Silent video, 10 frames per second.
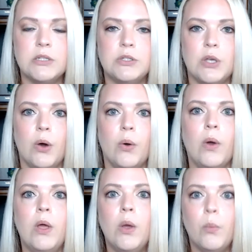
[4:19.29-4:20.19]
So
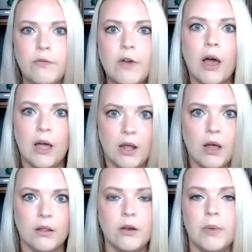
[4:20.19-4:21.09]
we've got a
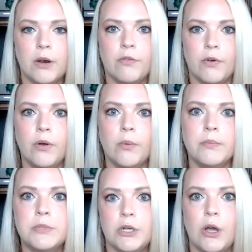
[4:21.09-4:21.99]
little bit of
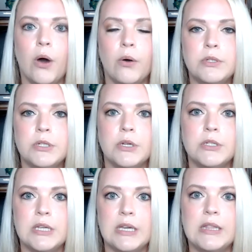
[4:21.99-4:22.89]
room to go to
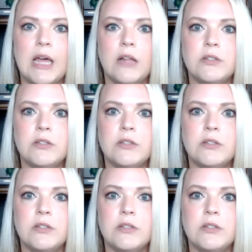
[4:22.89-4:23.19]
get that.